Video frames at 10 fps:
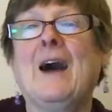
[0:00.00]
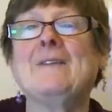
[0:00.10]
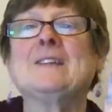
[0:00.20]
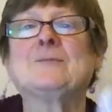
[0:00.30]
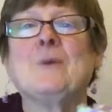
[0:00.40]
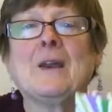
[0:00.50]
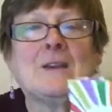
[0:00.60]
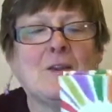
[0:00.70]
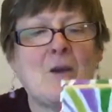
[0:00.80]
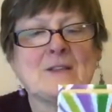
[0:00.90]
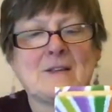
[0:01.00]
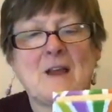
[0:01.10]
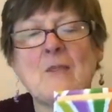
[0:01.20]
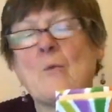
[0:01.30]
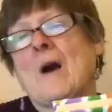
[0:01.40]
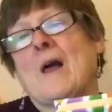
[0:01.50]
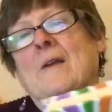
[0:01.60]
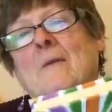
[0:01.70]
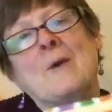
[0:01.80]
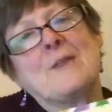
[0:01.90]
And this one, you know, is another
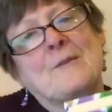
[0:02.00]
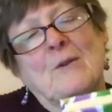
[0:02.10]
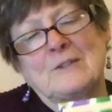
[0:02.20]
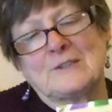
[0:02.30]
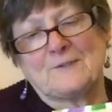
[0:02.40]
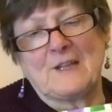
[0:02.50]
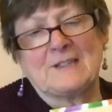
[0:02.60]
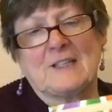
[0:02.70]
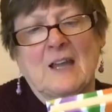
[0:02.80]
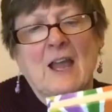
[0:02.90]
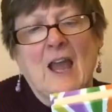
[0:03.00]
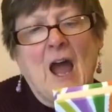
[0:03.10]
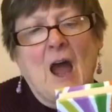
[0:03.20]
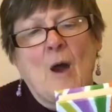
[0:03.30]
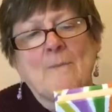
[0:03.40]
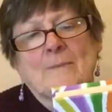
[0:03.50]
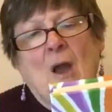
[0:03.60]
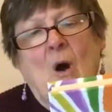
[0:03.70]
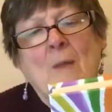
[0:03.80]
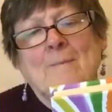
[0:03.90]
one with lots of things. And
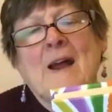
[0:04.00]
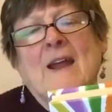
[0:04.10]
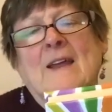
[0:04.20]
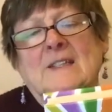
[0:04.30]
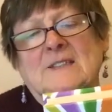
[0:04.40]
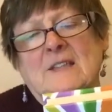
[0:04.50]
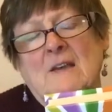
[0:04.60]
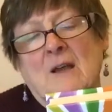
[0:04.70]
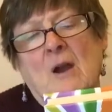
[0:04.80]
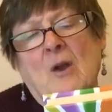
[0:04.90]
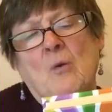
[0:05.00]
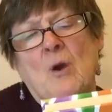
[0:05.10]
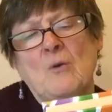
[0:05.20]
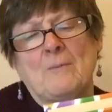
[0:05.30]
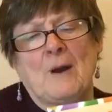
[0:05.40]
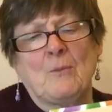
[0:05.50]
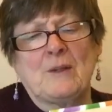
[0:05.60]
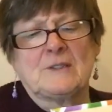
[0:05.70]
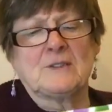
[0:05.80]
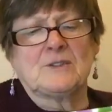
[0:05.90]
on the back, it's a quote by
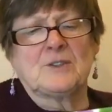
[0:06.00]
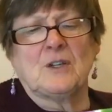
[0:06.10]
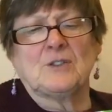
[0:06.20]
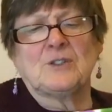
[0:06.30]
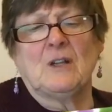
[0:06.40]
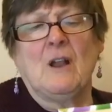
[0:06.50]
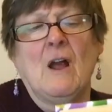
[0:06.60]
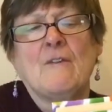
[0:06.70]
Winston Churchill.